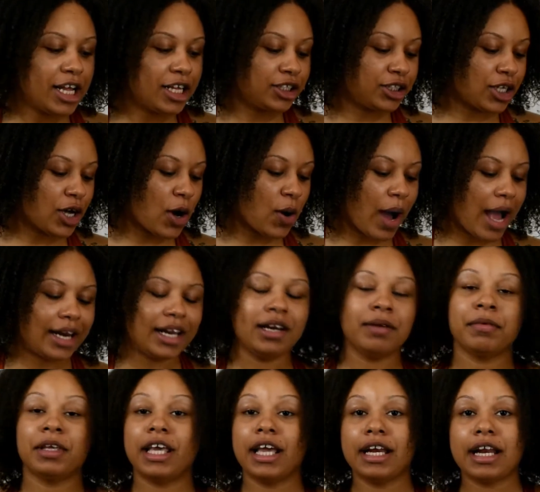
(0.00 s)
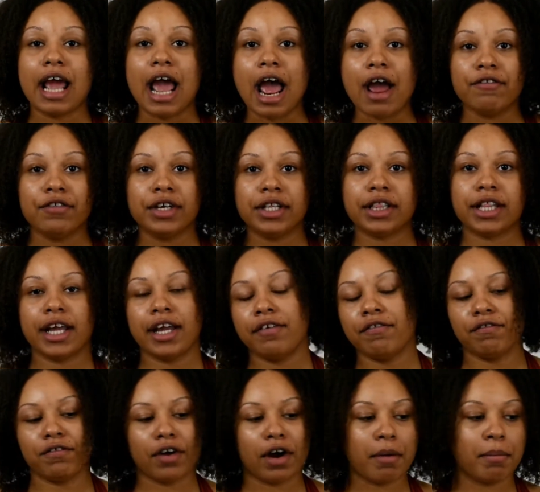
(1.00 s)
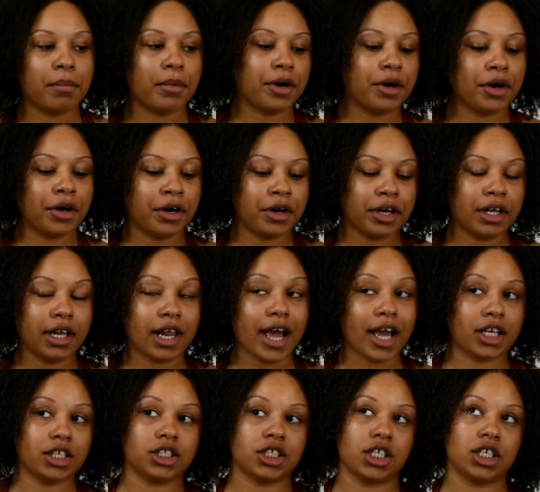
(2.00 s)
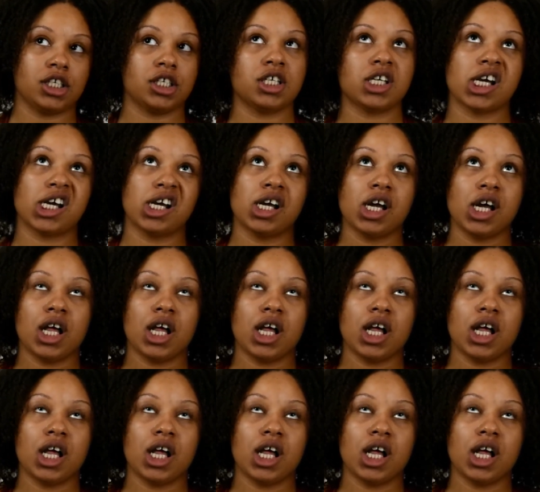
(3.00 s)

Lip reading: So I didn't get everything from her collection.